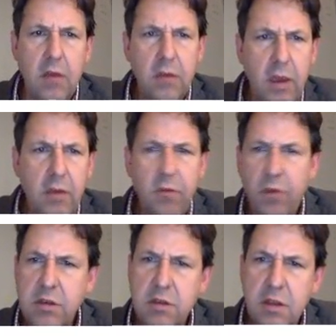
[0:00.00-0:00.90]
It has
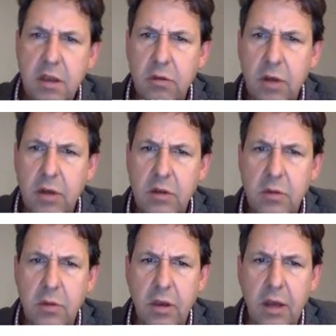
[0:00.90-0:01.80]
featured the introduction
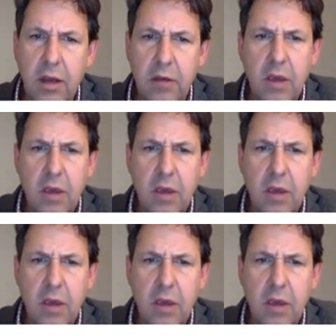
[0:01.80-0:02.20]
within it,